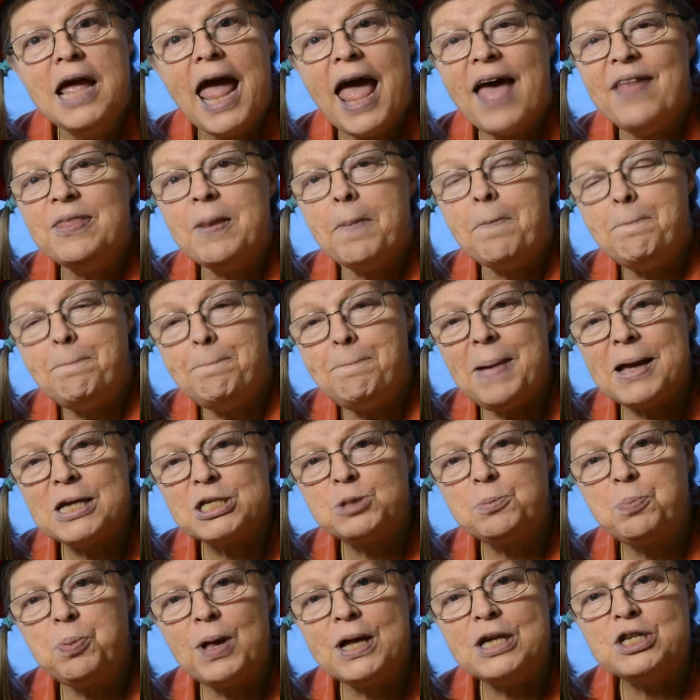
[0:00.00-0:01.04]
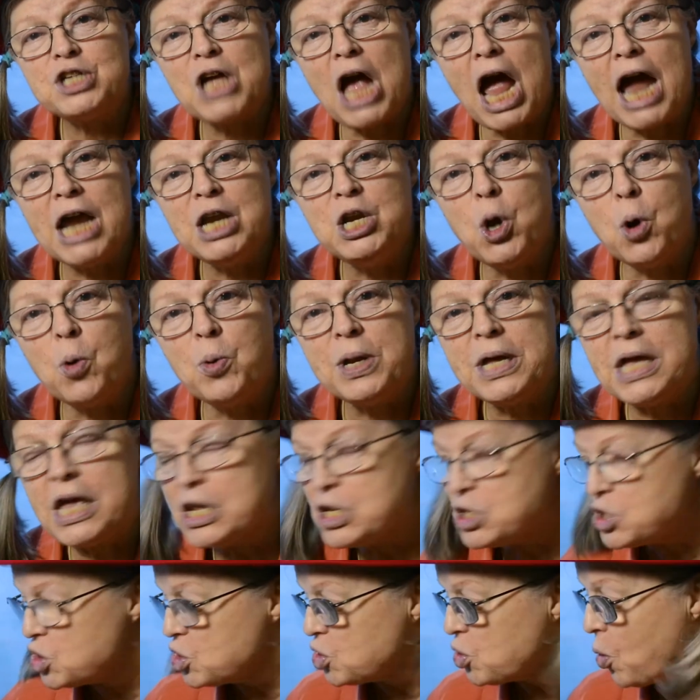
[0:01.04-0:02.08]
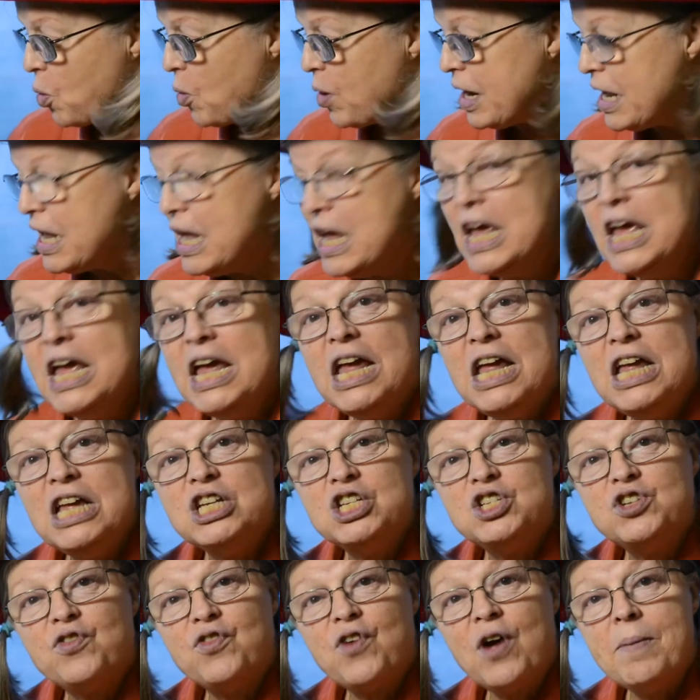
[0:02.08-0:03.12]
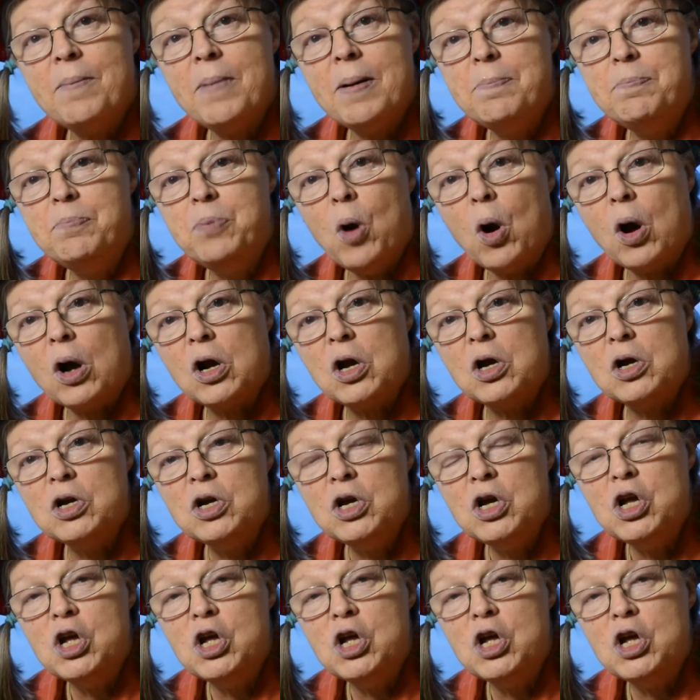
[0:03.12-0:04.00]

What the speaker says: And the best place I know to get a story is from a book.